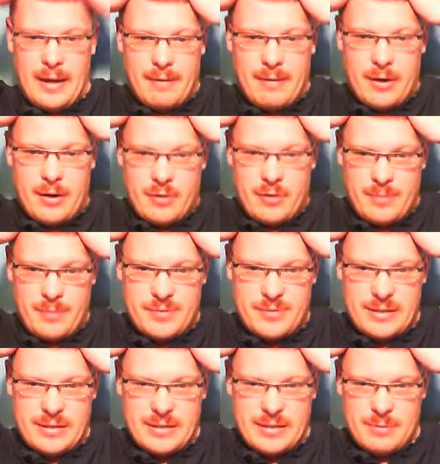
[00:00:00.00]
Rod Creeps
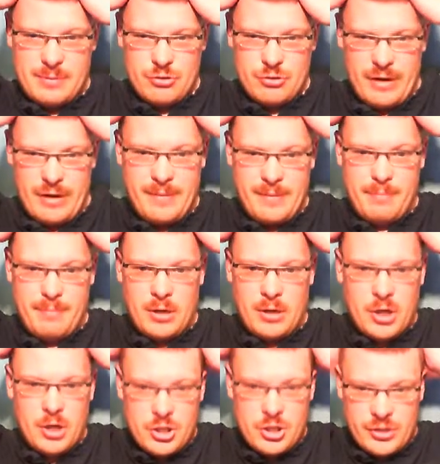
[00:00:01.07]
thing that's been driving me
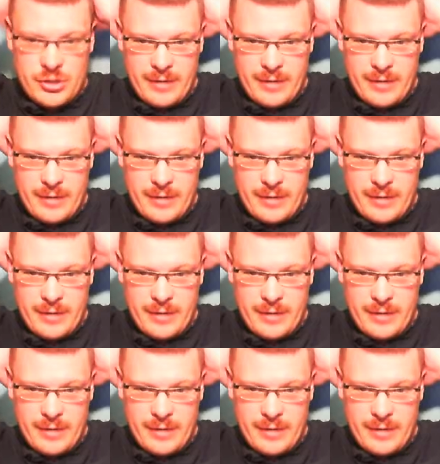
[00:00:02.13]
bonkers trying